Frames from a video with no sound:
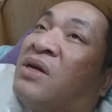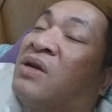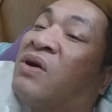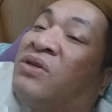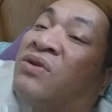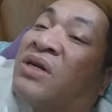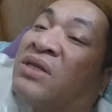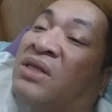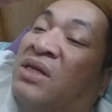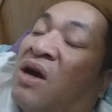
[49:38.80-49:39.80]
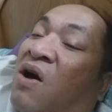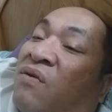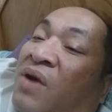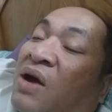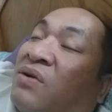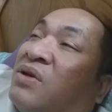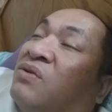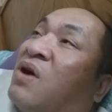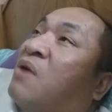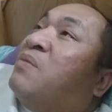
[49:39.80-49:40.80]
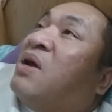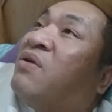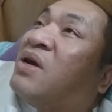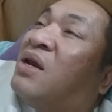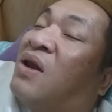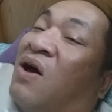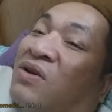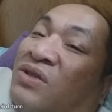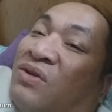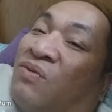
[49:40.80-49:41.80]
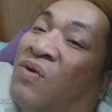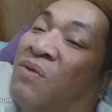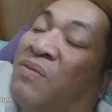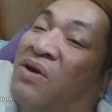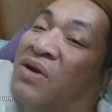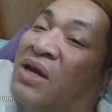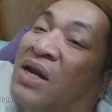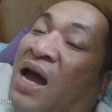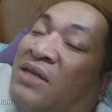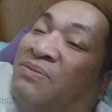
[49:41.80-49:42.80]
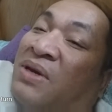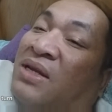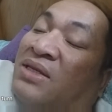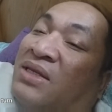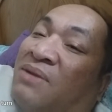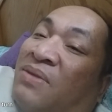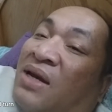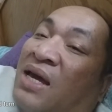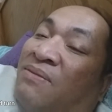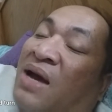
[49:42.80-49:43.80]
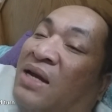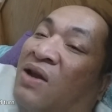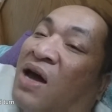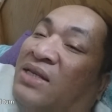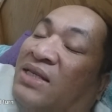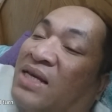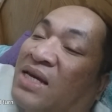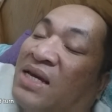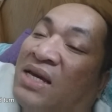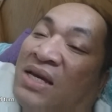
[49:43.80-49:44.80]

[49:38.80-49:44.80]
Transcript: as you can see all around you, American lost the war. American has been assimilated by Nazi.